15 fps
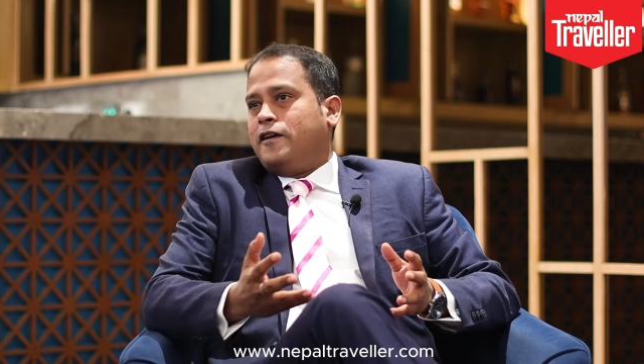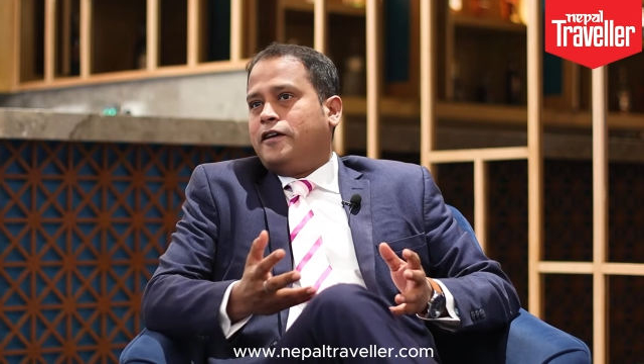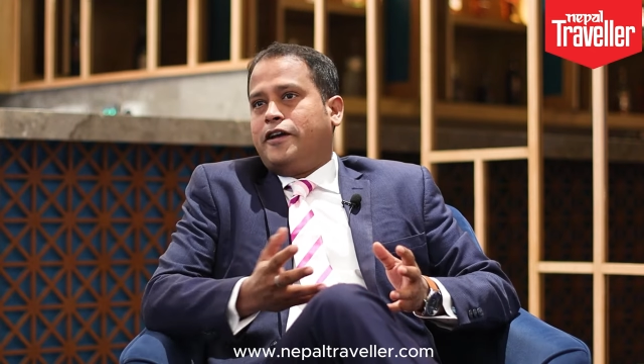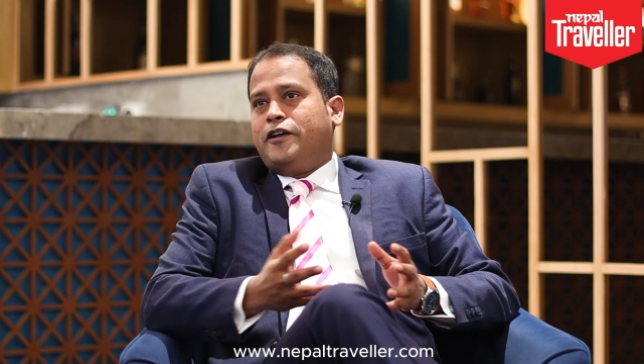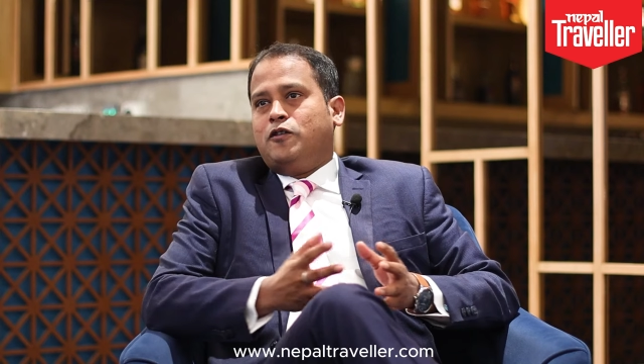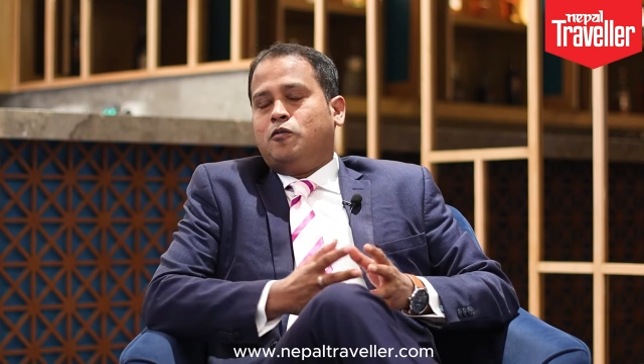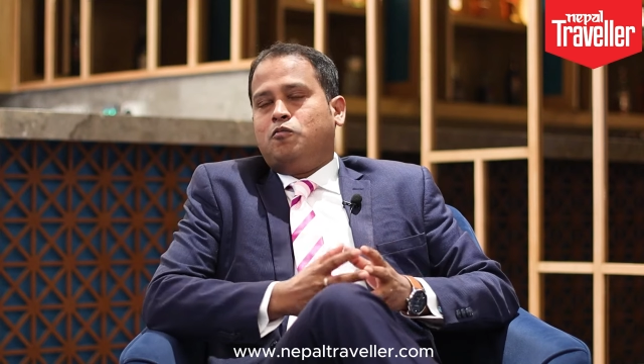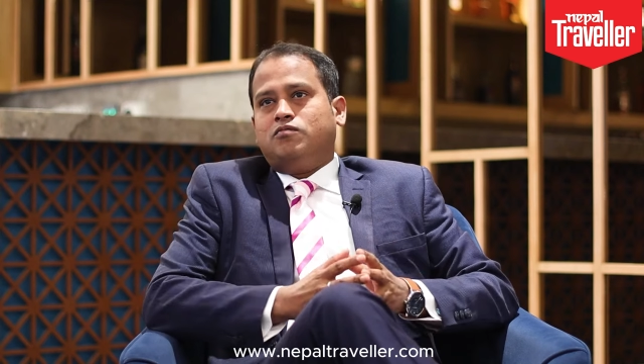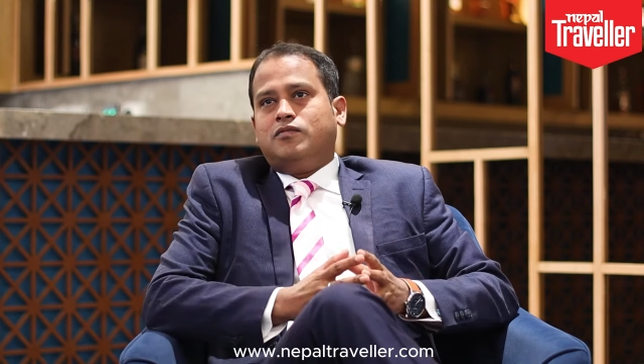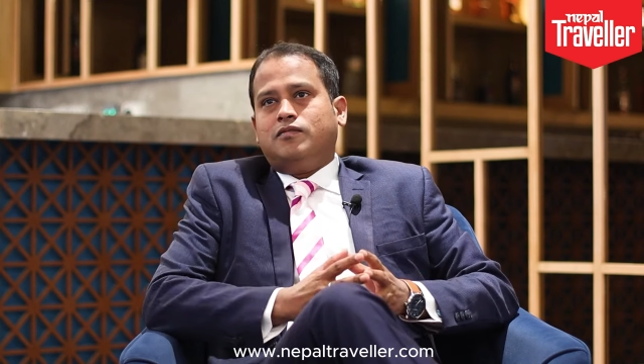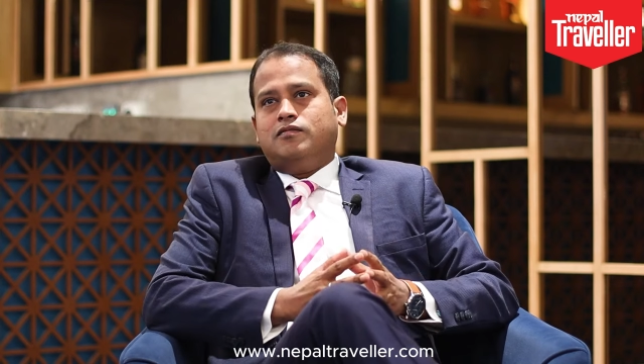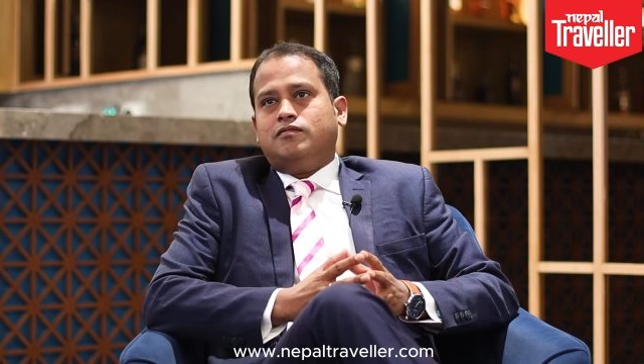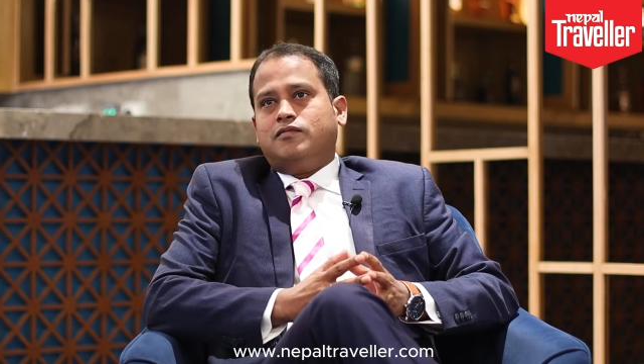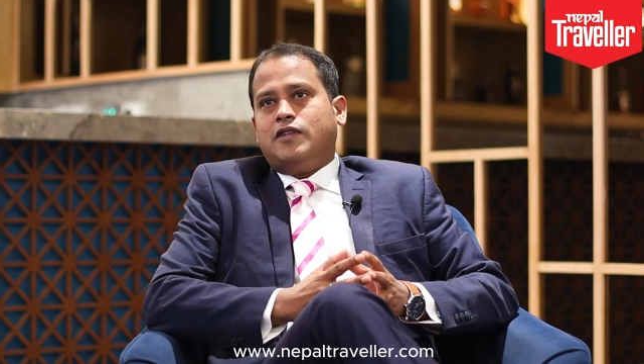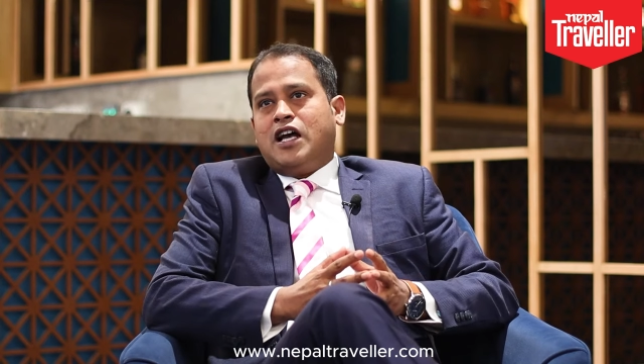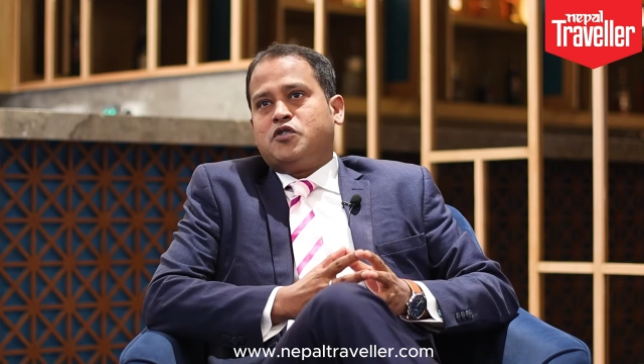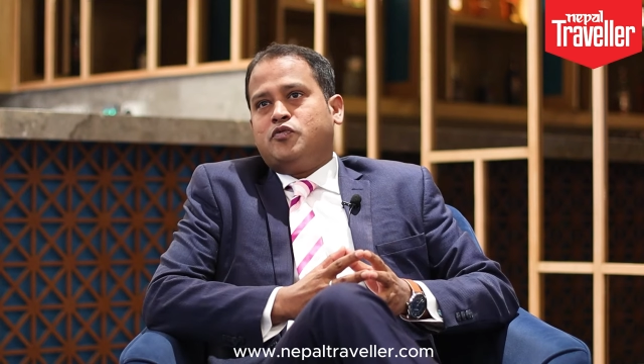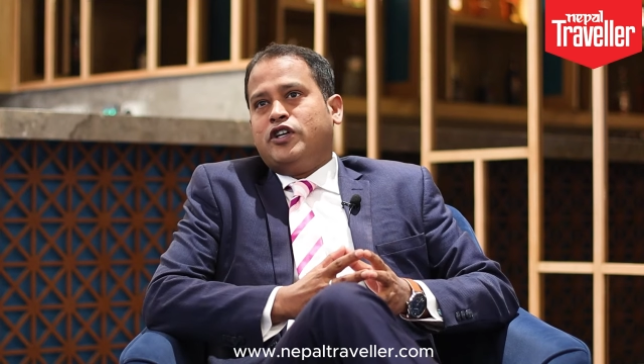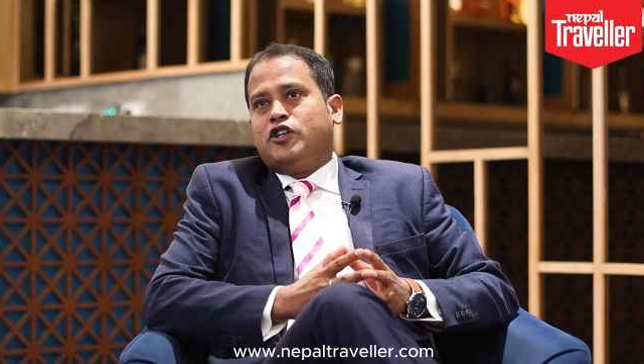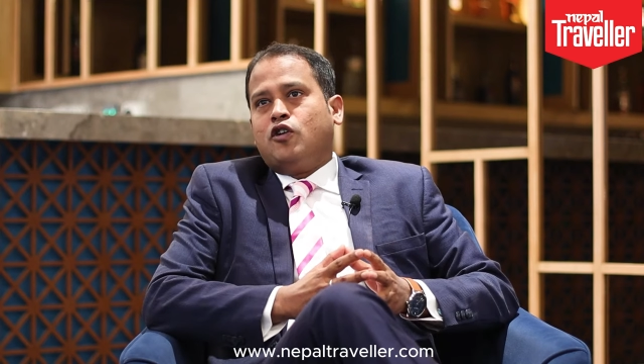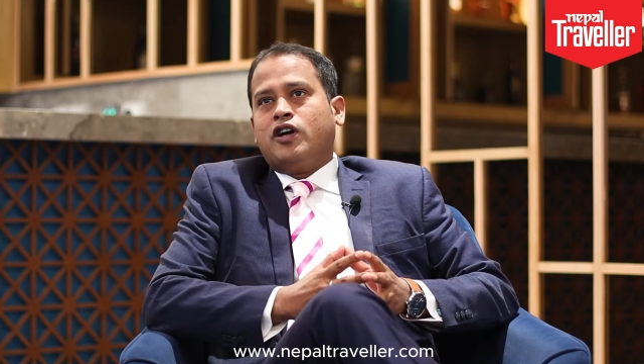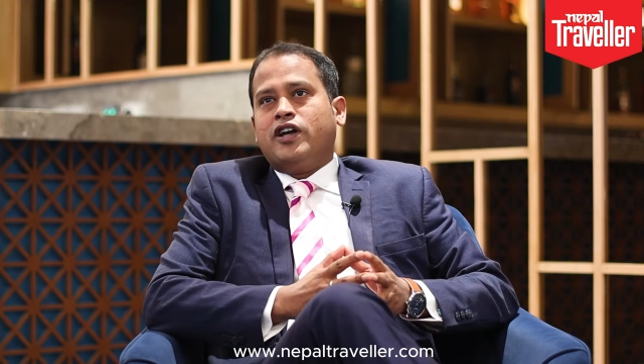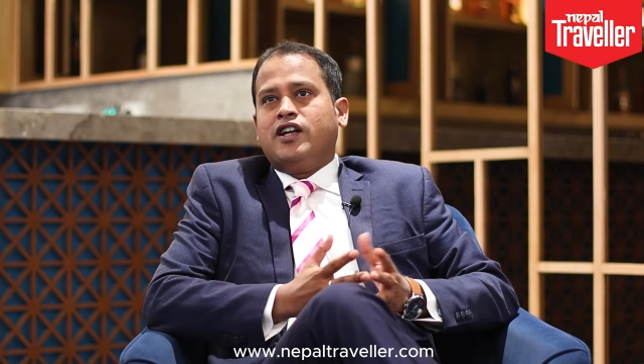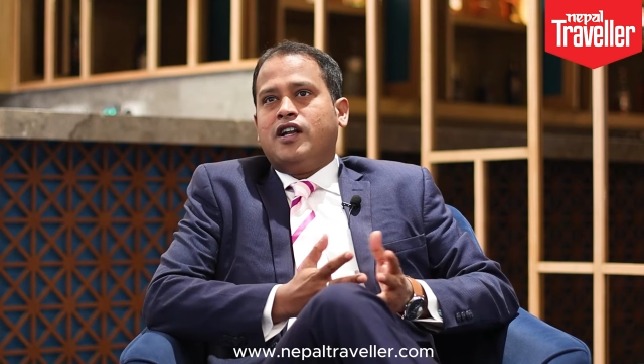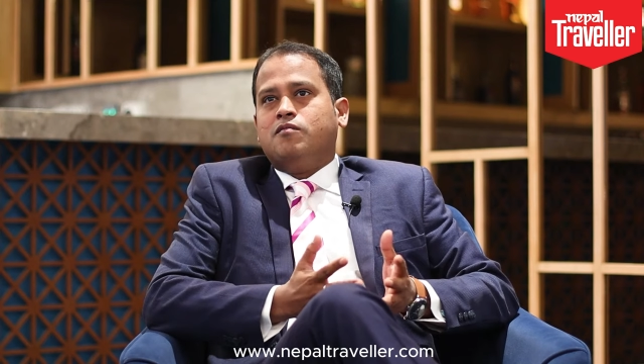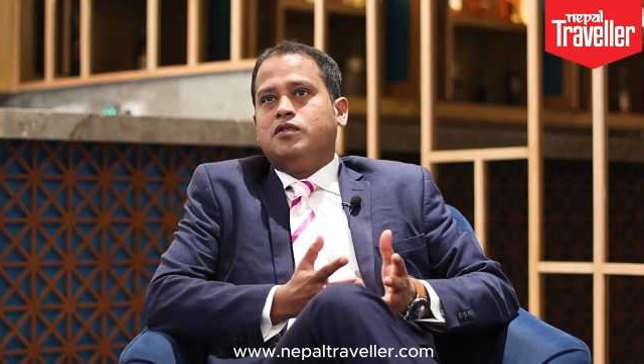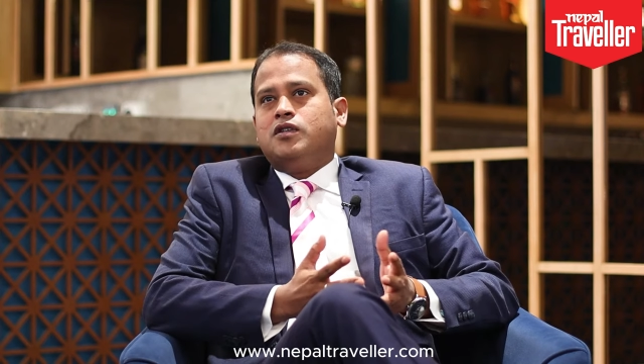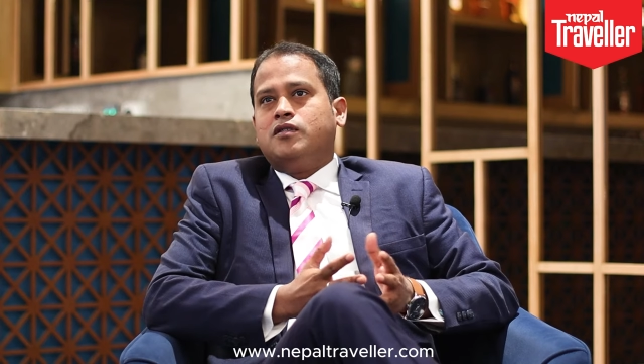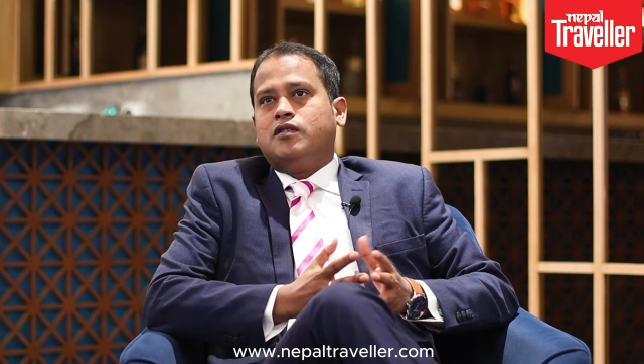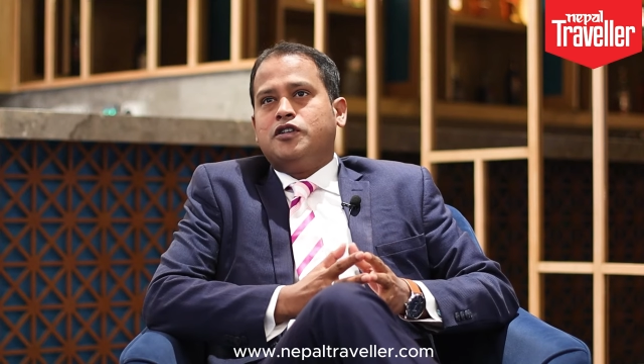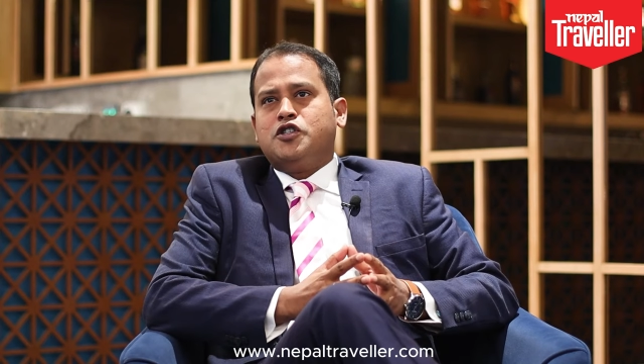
You know, as we're talking number,